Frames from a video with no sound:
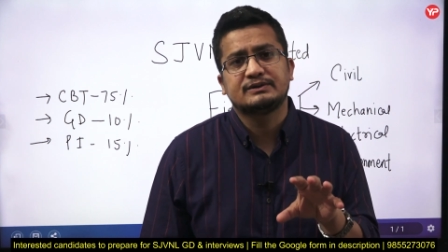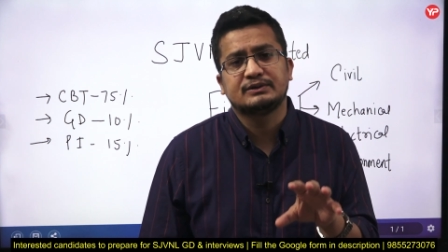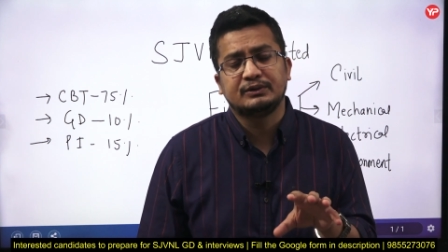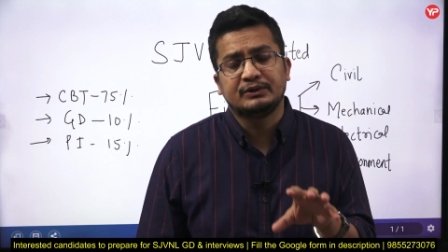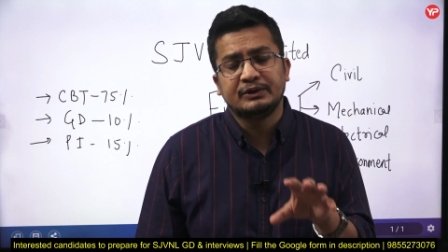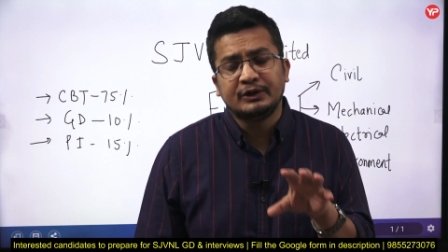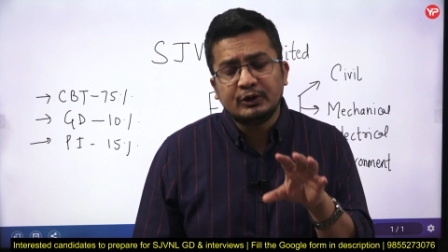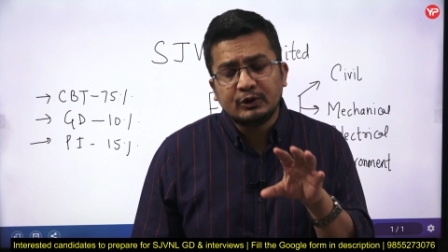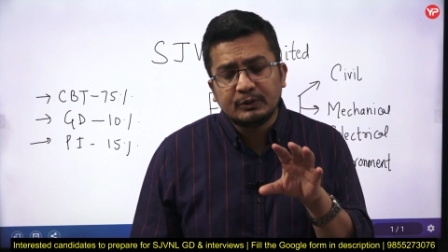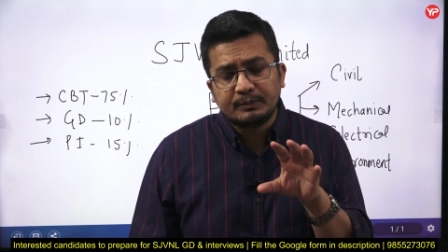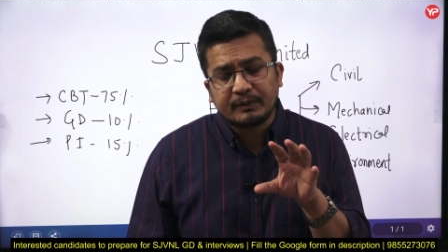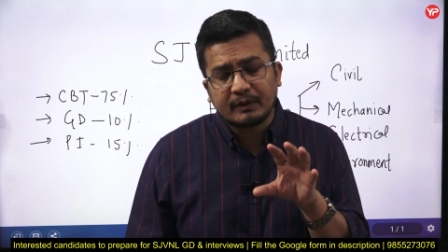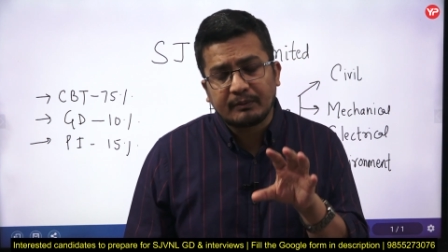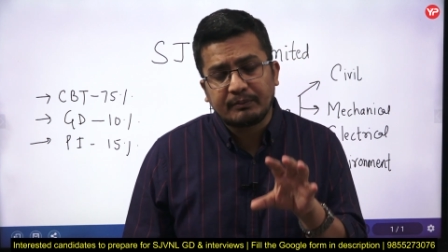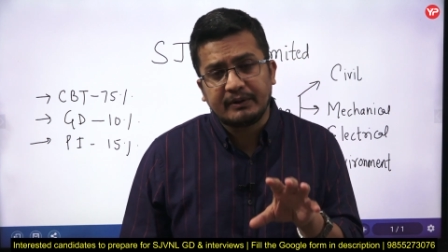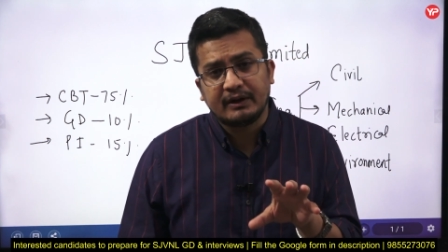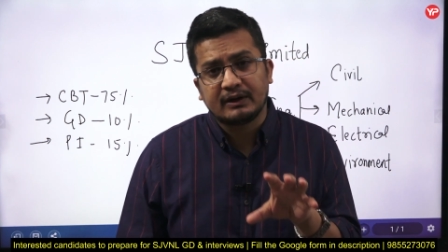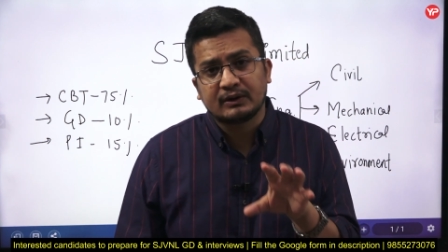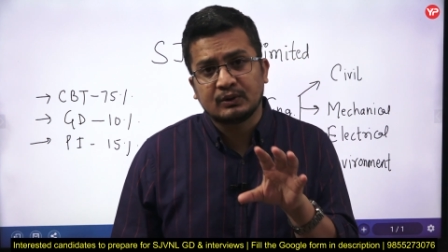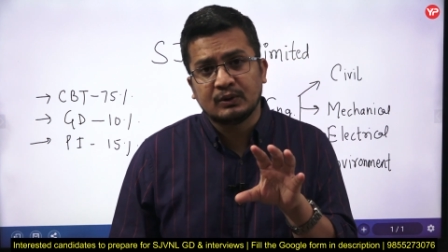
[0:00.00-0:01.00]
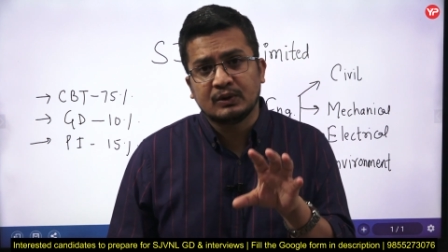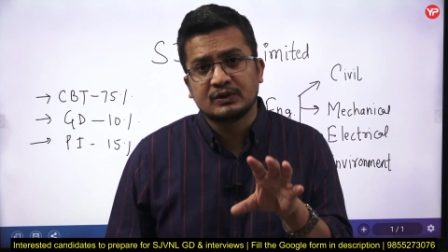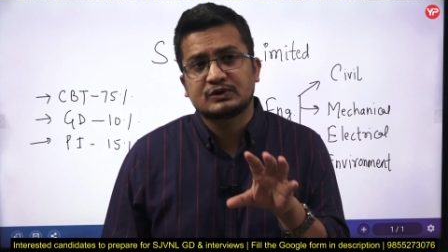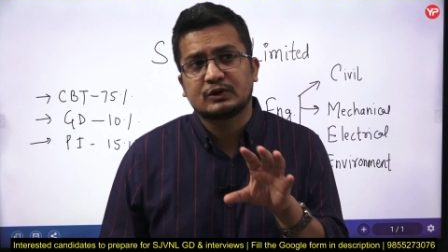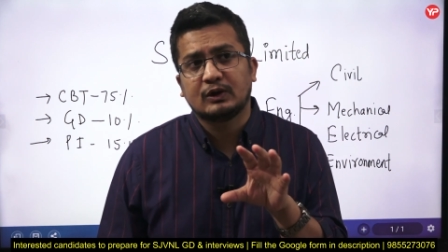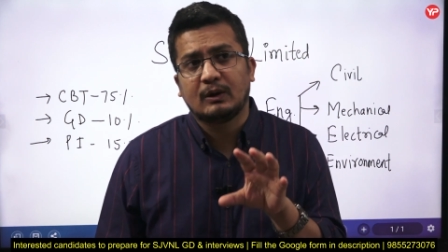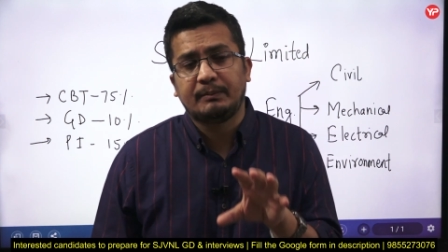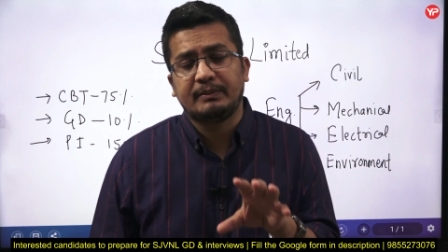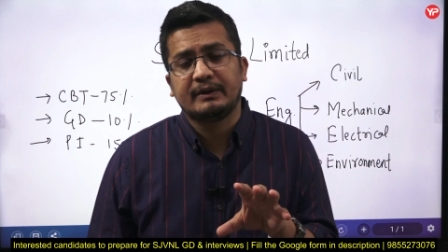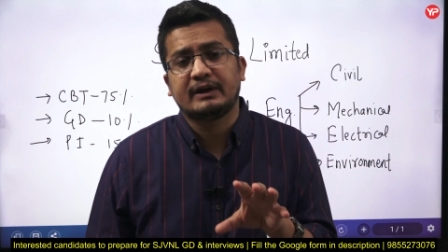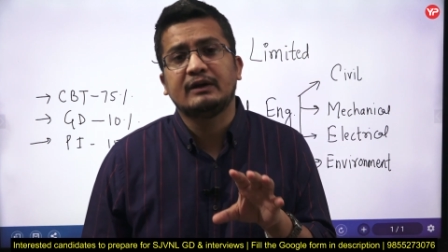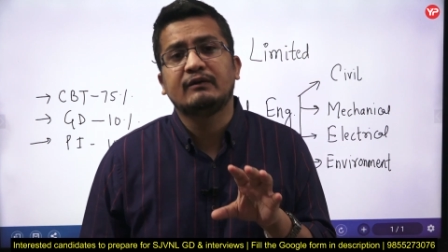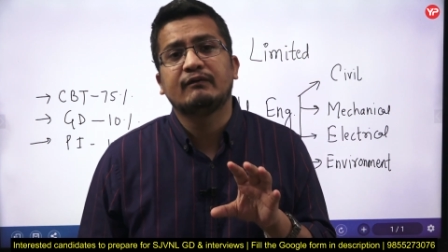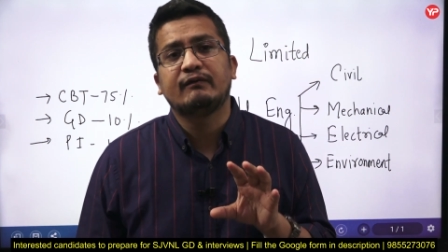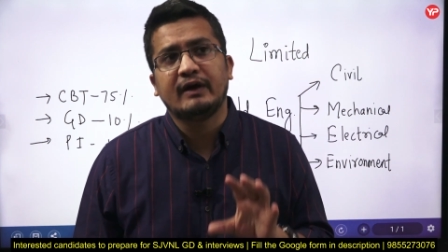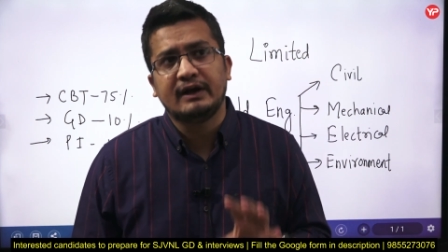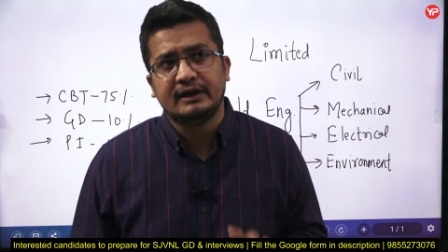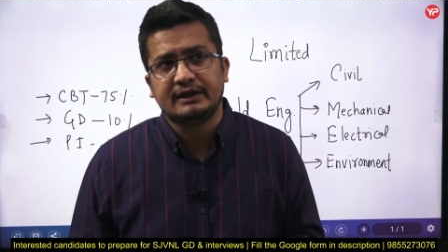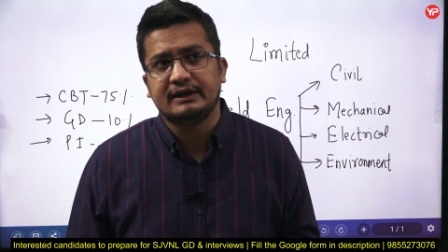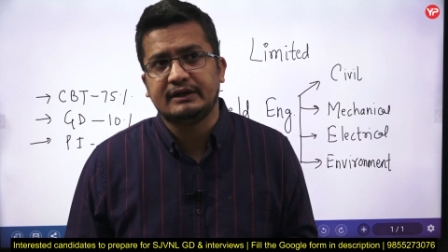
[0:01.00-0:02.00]
So you need to prepare those topics in
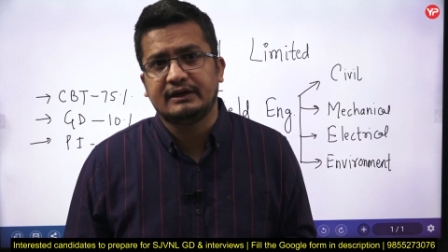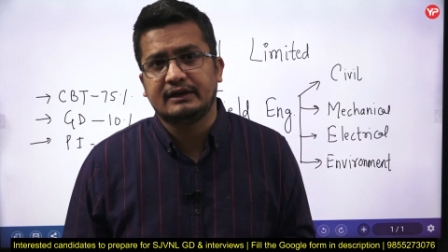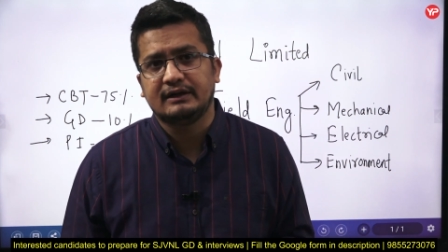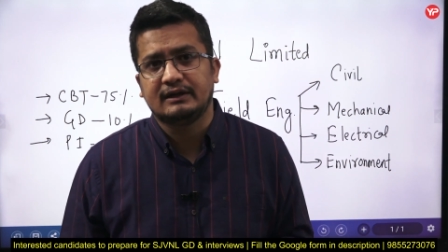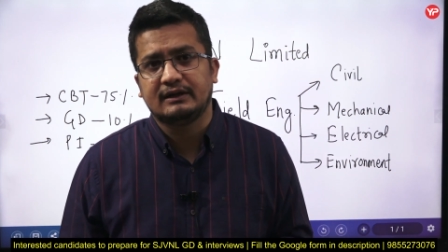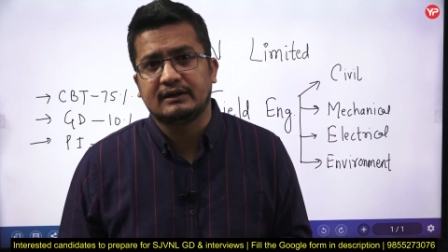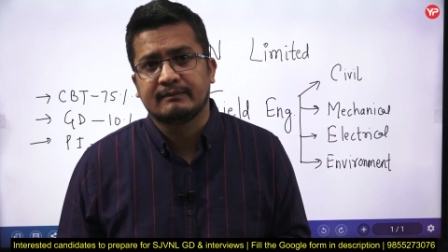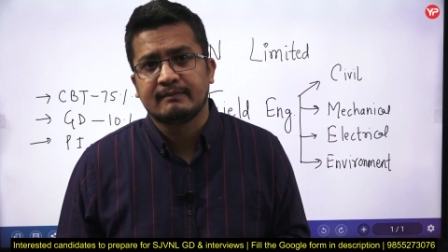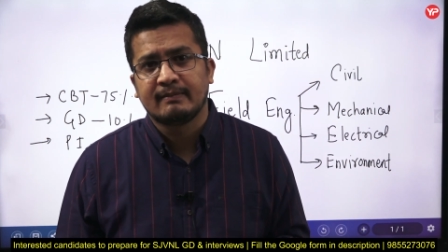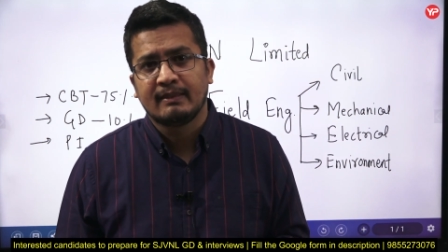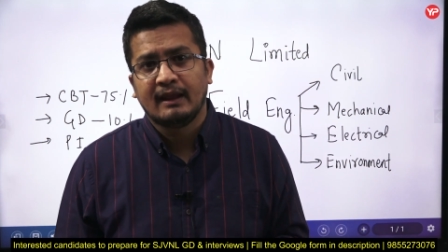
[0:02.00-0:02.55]
well detail